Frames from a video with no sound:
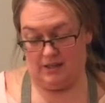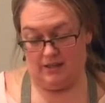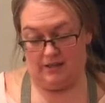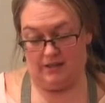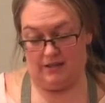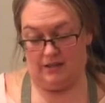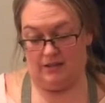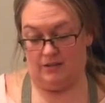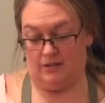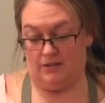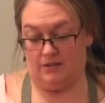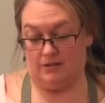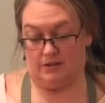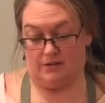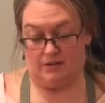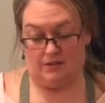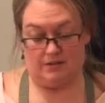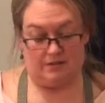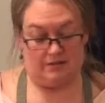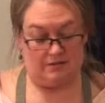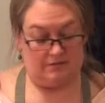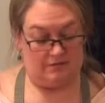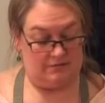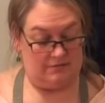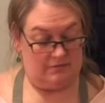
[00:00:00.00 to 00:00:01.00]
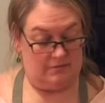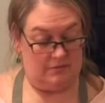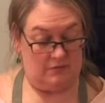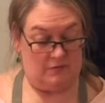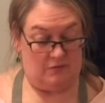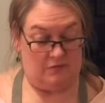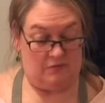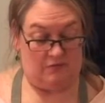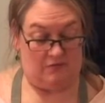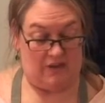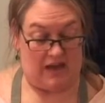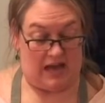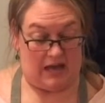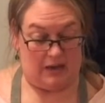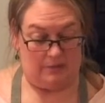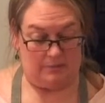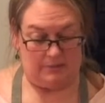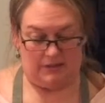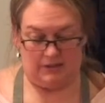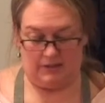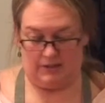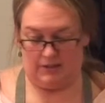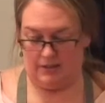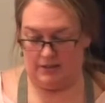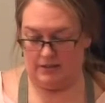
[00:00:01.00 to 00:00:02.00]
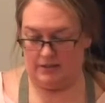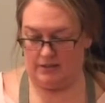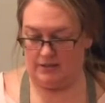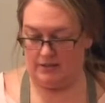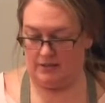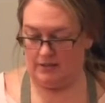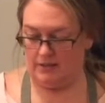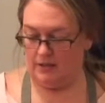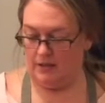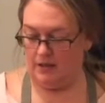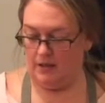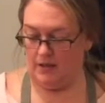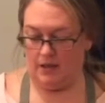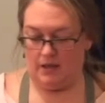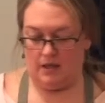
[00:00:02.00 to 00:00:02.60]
They look fabulous.